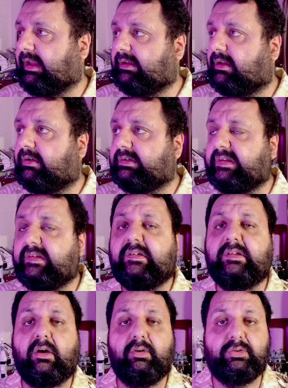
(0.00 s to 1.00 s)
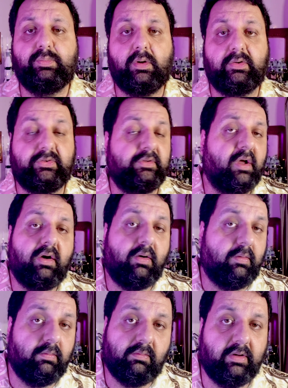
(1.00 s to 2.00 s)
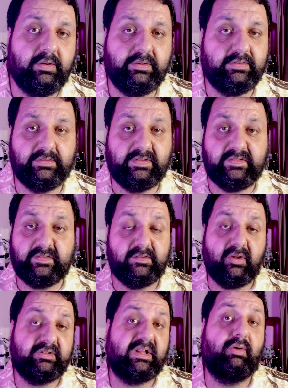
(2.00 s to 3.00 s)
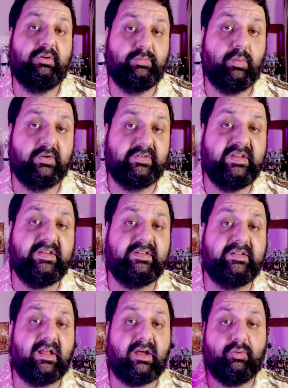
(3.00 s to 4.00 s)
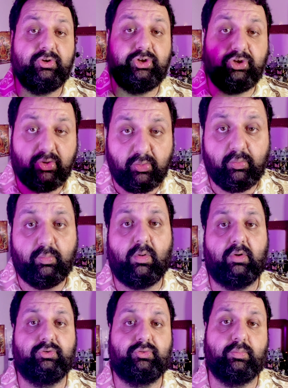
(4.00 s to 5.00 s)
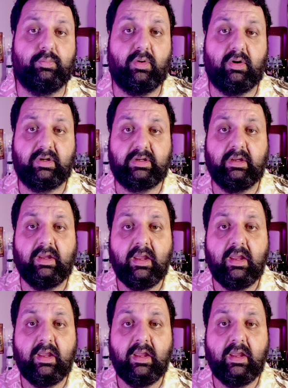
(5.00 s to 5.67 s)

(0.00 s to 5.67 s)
no, this is how it works. No, this is not how it works. This is how you want to work.